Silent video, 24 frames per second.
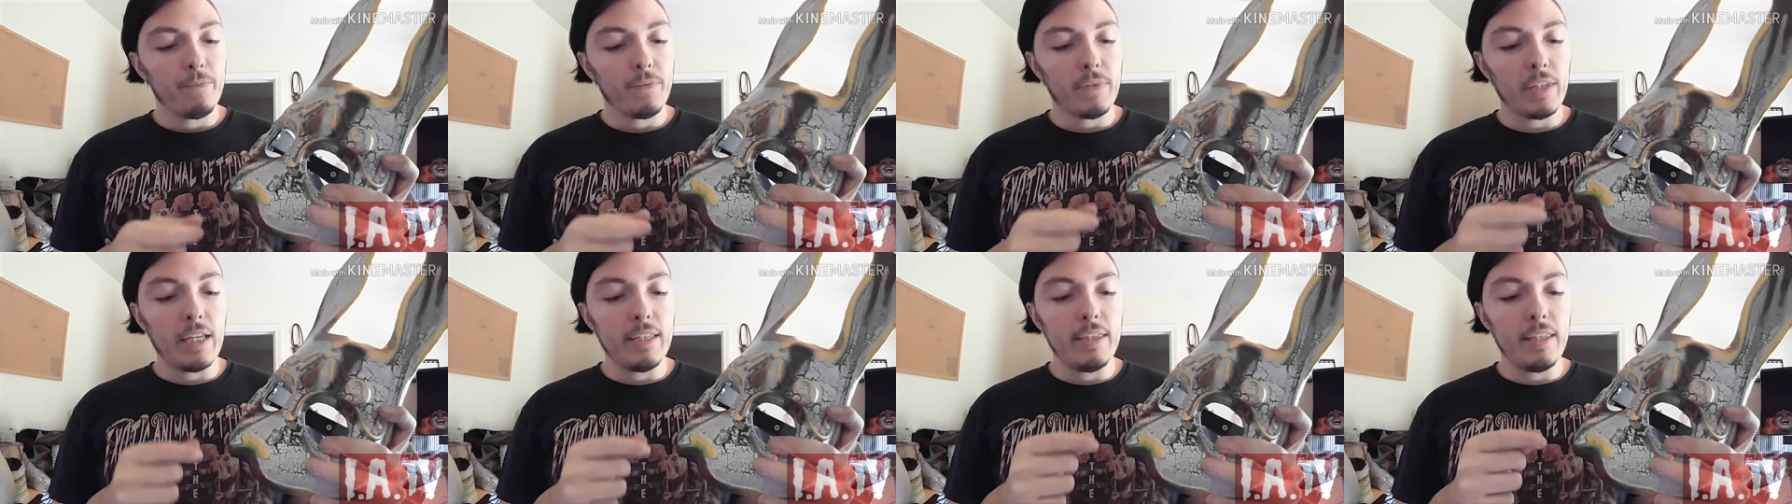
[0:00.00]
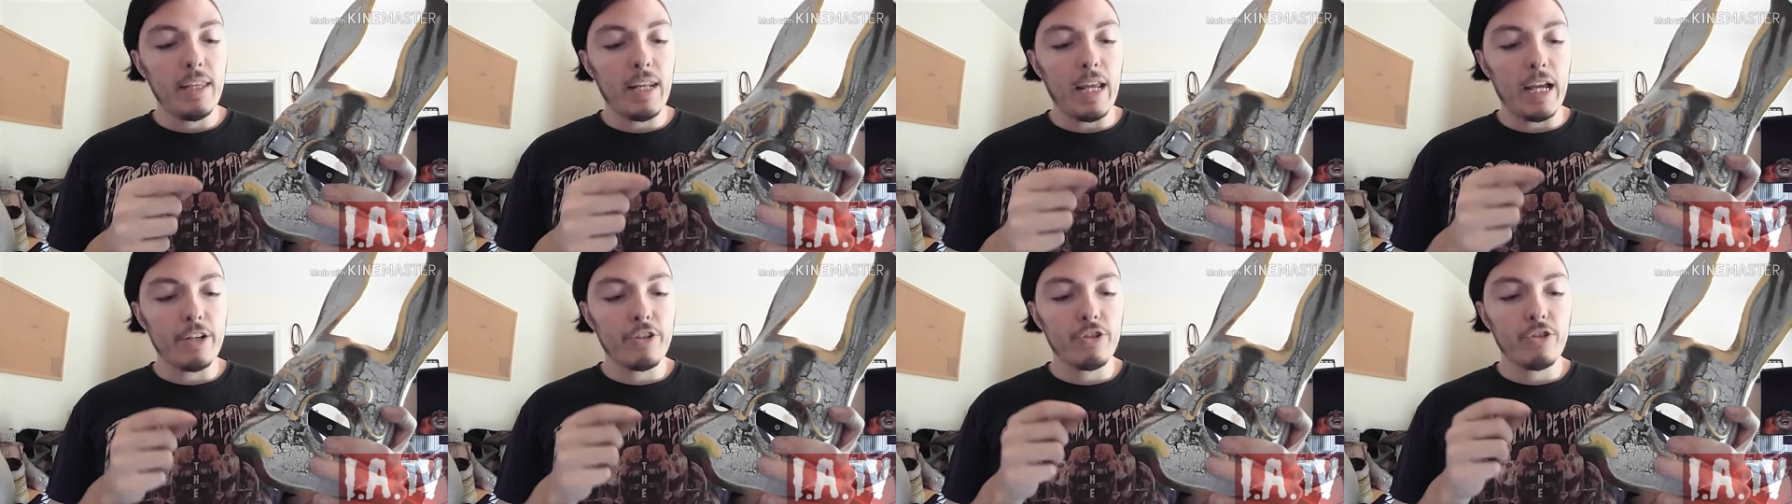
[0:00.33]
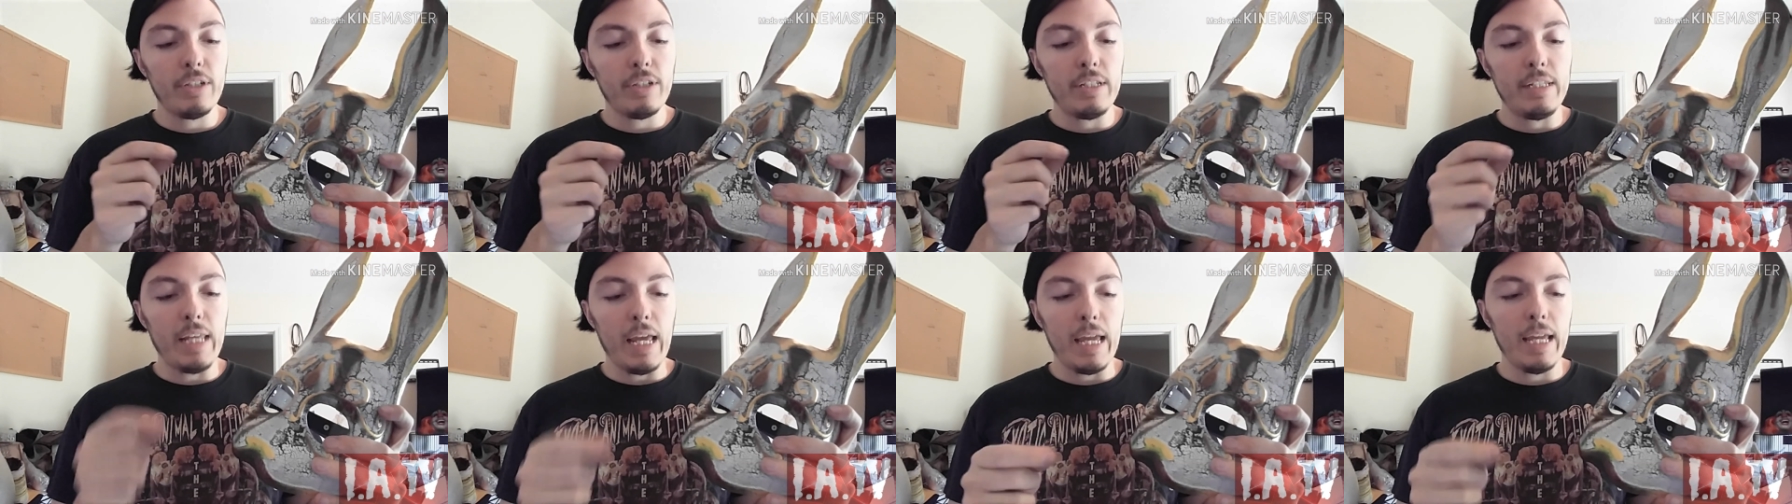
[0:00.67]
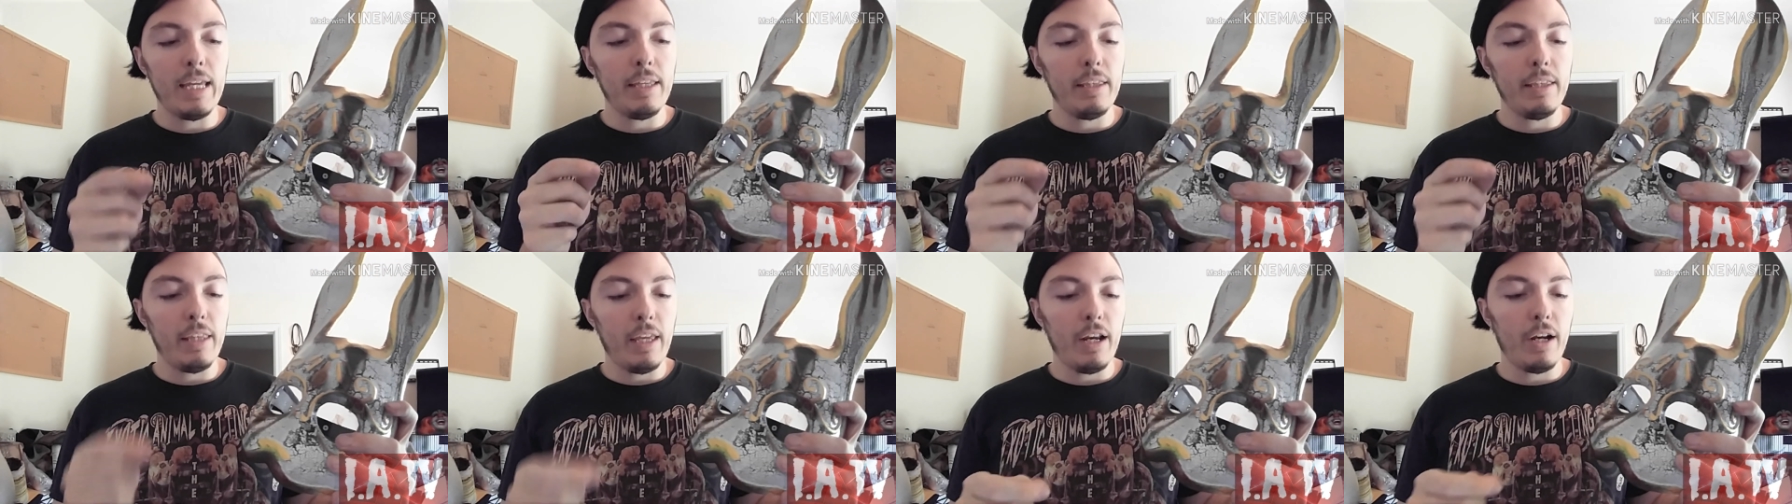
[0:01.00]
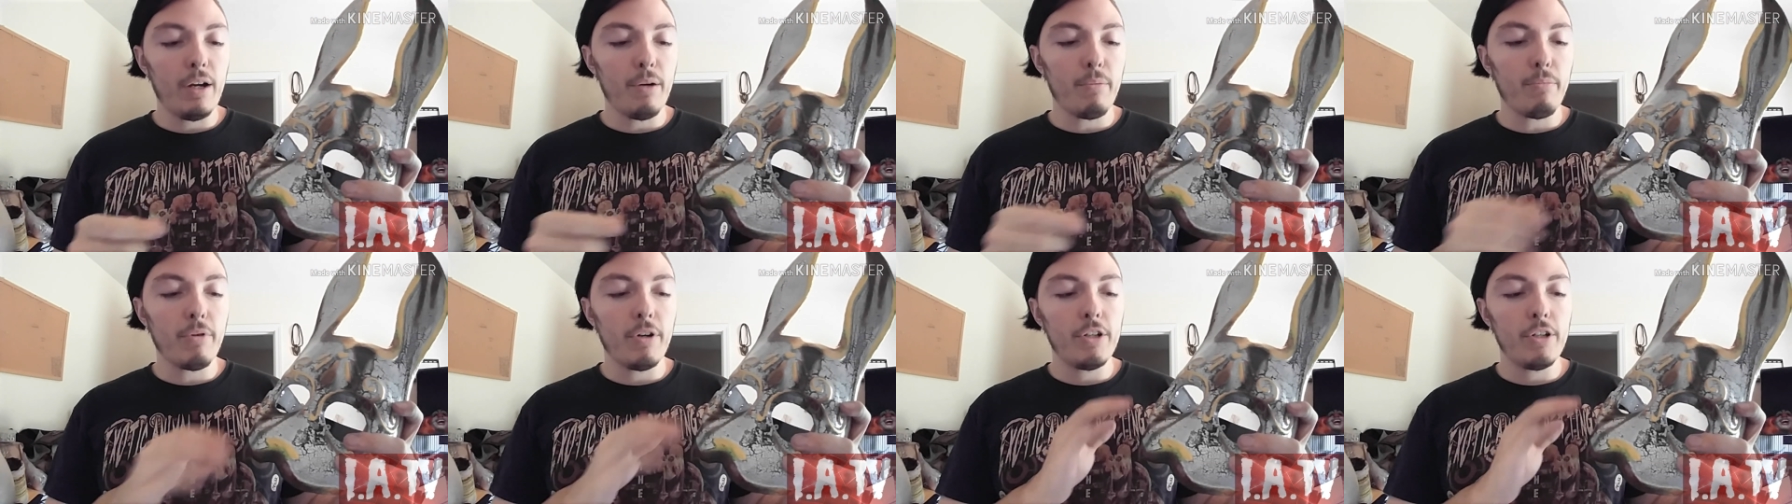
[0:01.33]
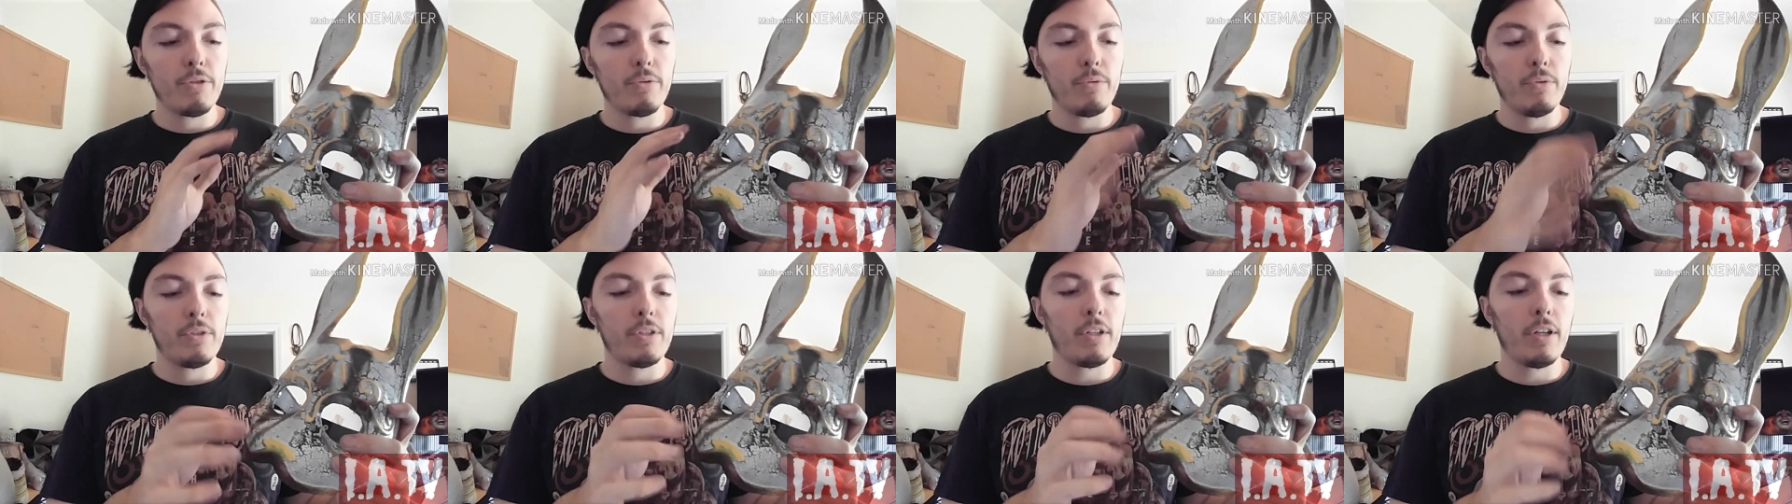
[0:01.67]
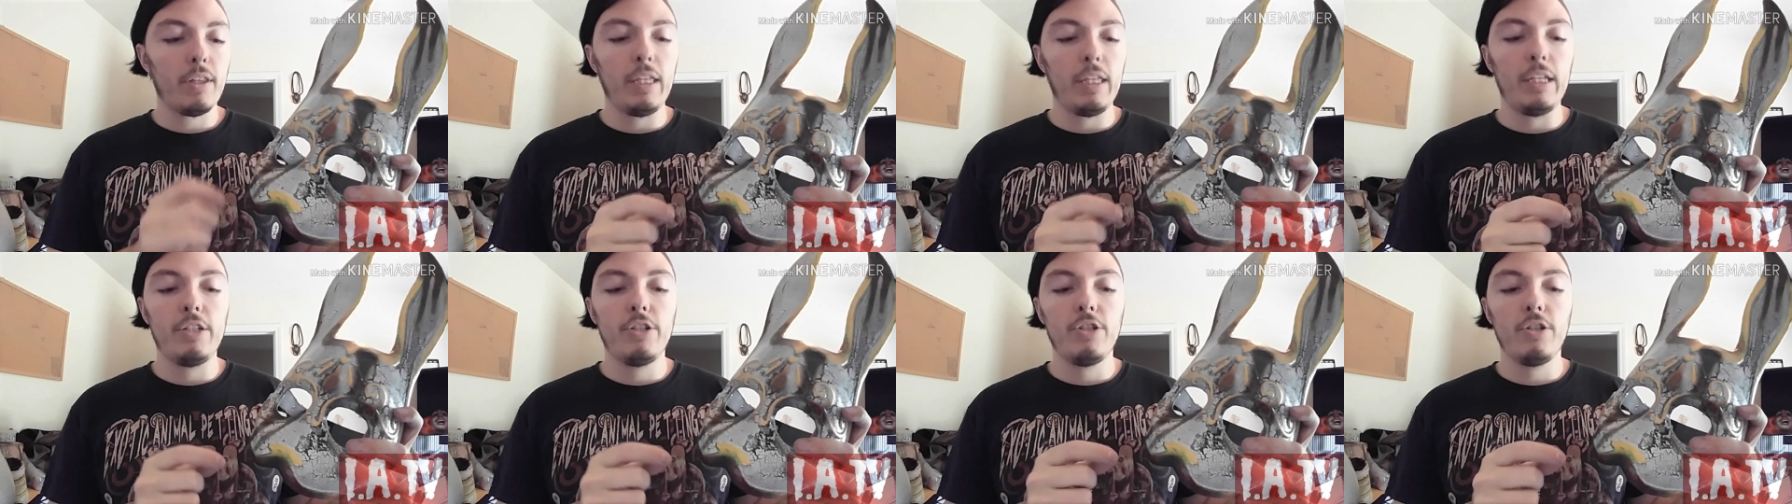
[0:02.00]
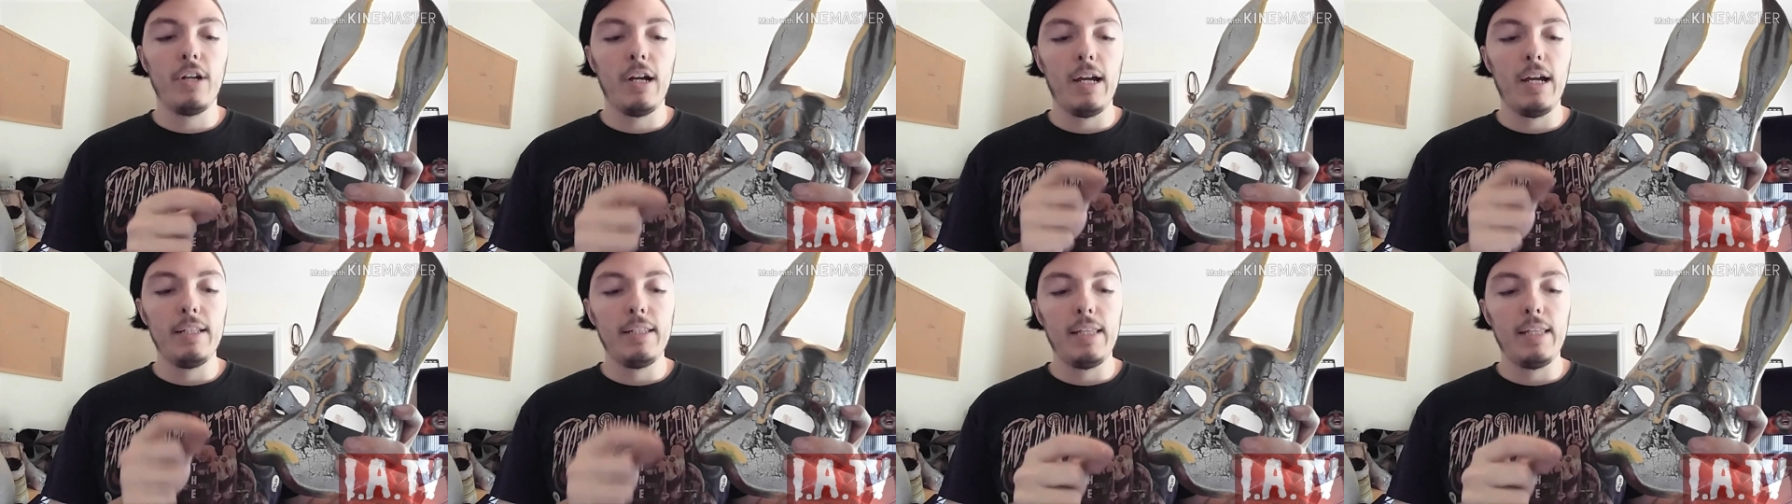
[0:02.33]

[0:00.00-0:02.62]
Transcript: and then actually taking the airbrush once all that's dry,